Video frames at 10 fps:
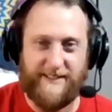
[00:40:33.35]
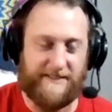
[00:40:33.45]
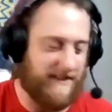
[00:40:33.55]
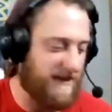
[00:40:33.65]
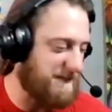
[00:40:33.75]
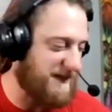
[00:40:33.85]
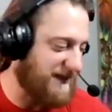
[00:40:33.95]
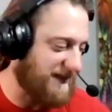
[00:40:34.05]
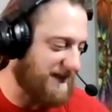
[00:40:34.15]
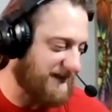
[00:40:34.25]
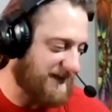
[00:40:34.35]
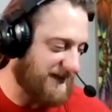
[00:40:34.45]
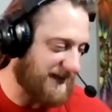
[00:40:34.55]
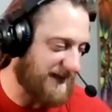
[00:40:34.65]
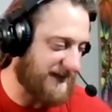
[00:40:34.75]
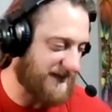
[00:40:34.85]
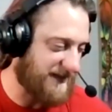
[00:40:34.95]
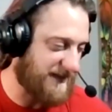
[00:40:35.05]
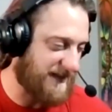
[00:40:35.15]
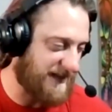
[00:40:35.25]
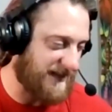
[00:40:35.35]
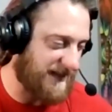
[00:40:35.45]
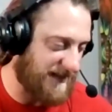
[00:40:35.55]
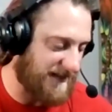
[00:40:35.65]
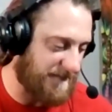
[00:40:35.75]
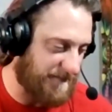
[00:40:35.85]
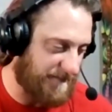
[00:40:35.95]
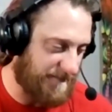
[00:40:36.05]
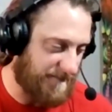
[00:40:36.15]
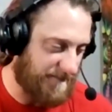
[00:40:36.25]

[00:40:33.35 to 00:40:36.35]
nice to me. And um,